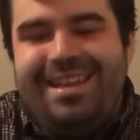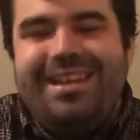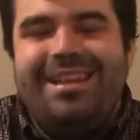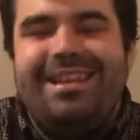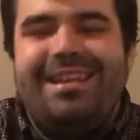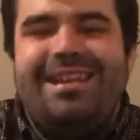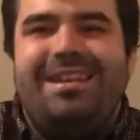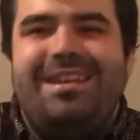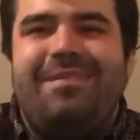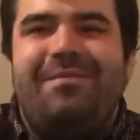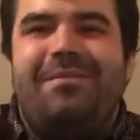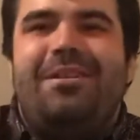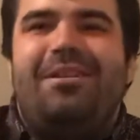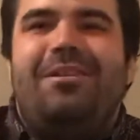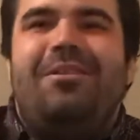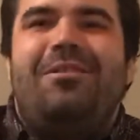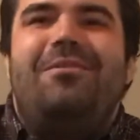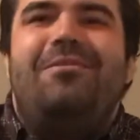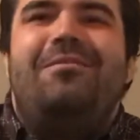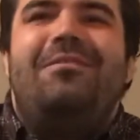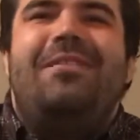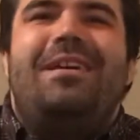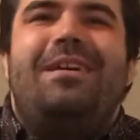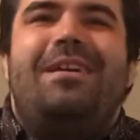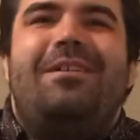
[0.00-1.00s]
Even though,
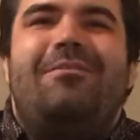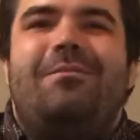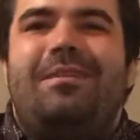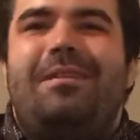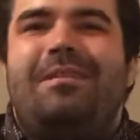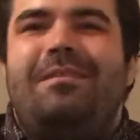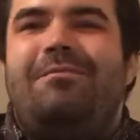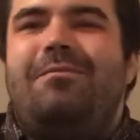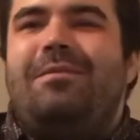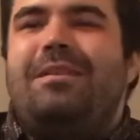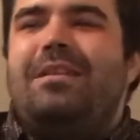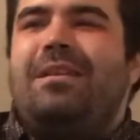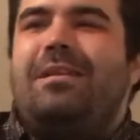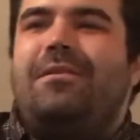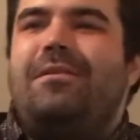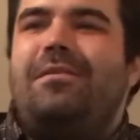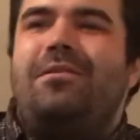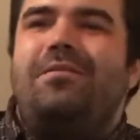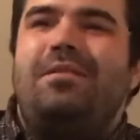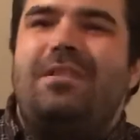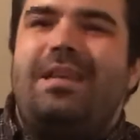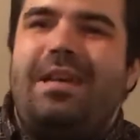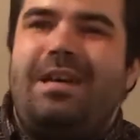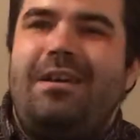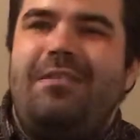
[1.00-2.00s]
like, when stuff goes
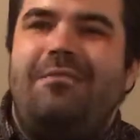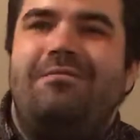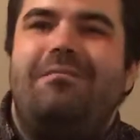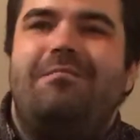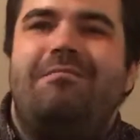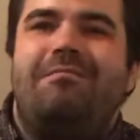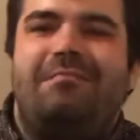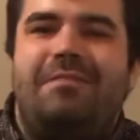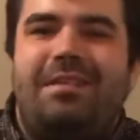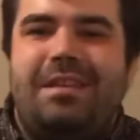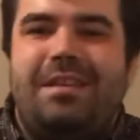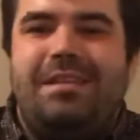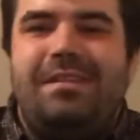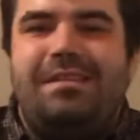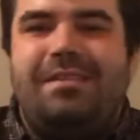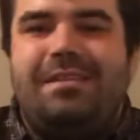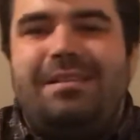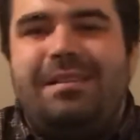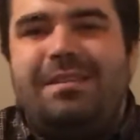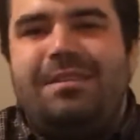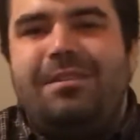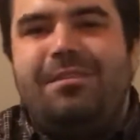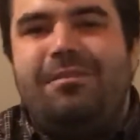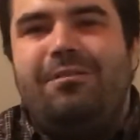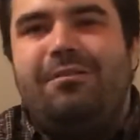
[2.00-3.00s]
down,
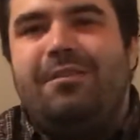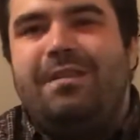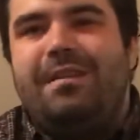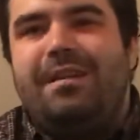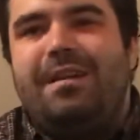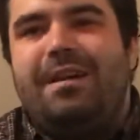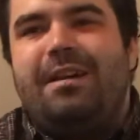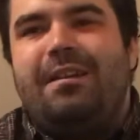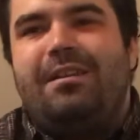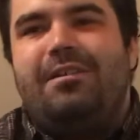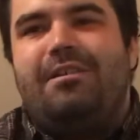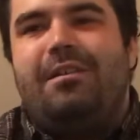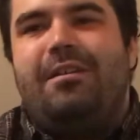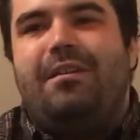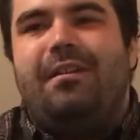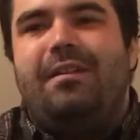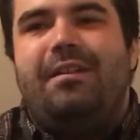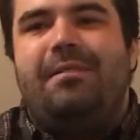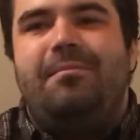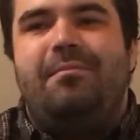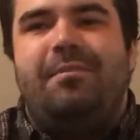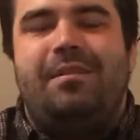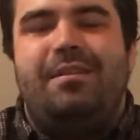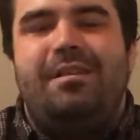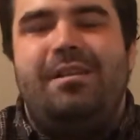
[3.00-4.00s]
he's totally the guy to call on.
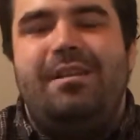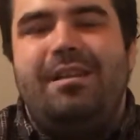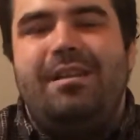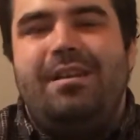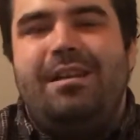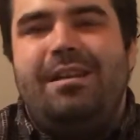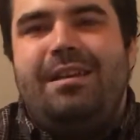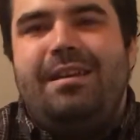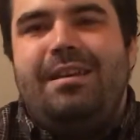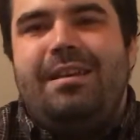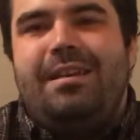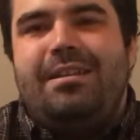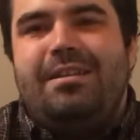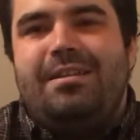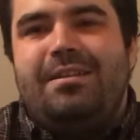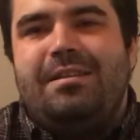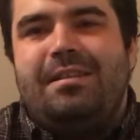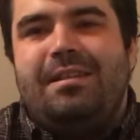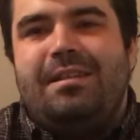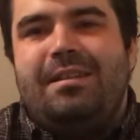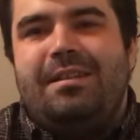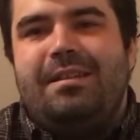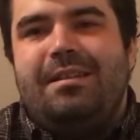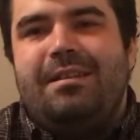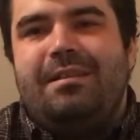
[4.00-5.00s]
But he just
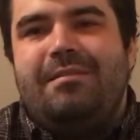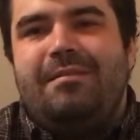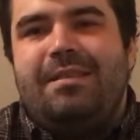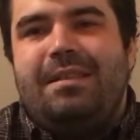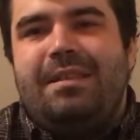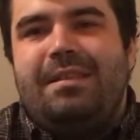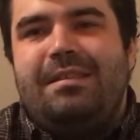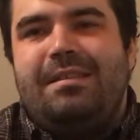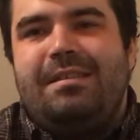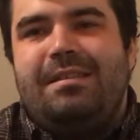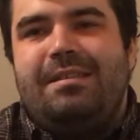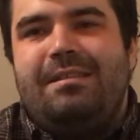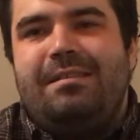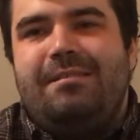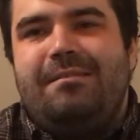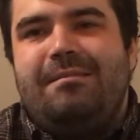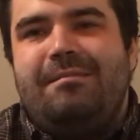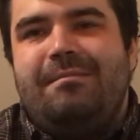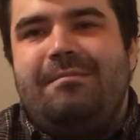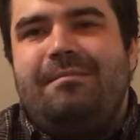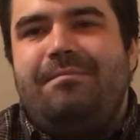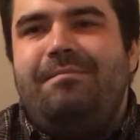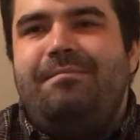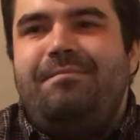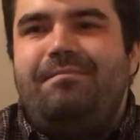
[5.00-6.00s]
he's
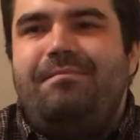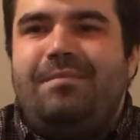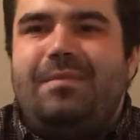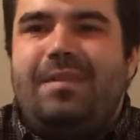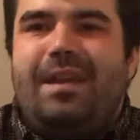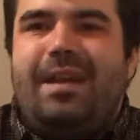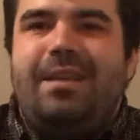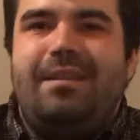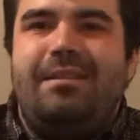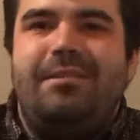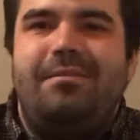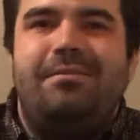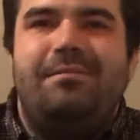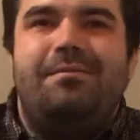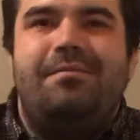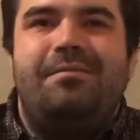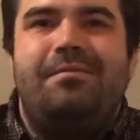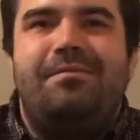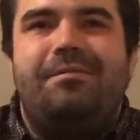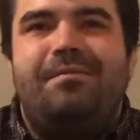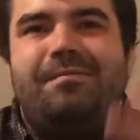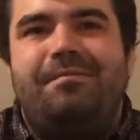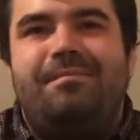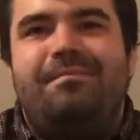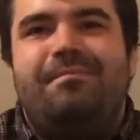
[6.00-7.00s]
kind of
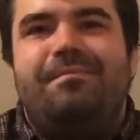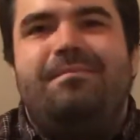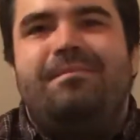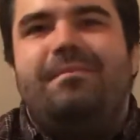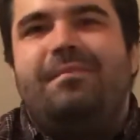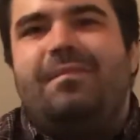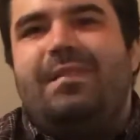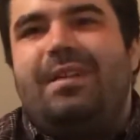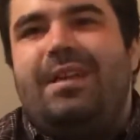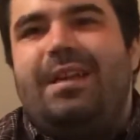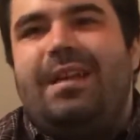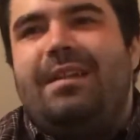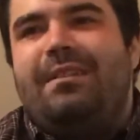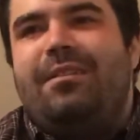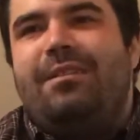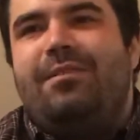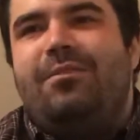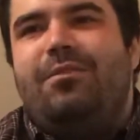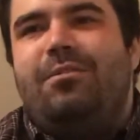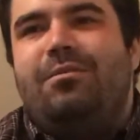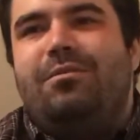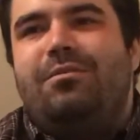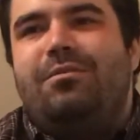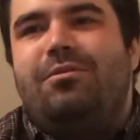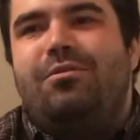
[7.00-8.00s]
got the
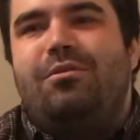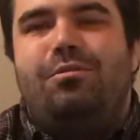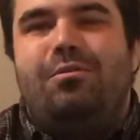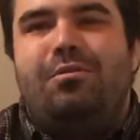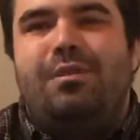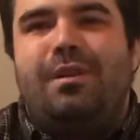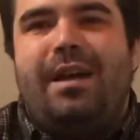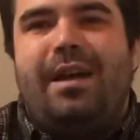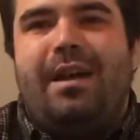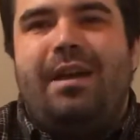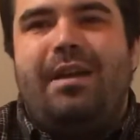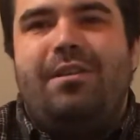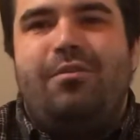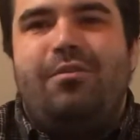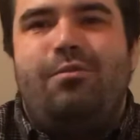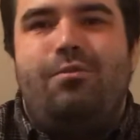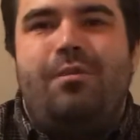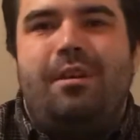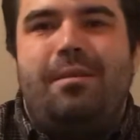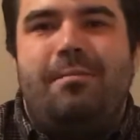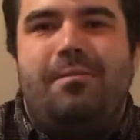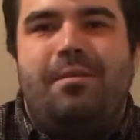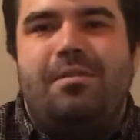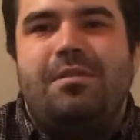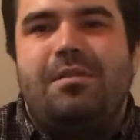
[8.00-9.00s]
whole cool guy
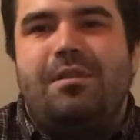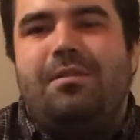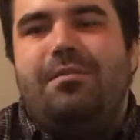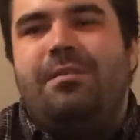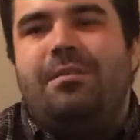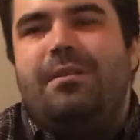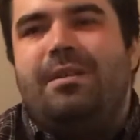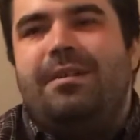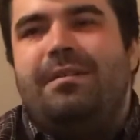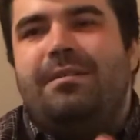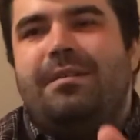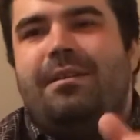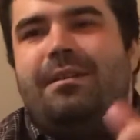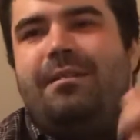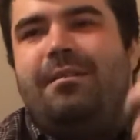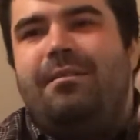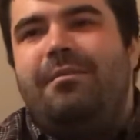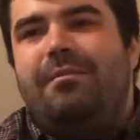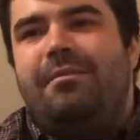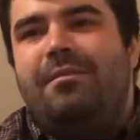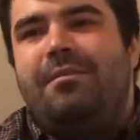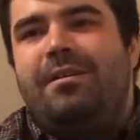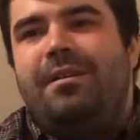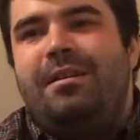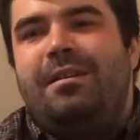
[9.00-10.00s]
koi persona of,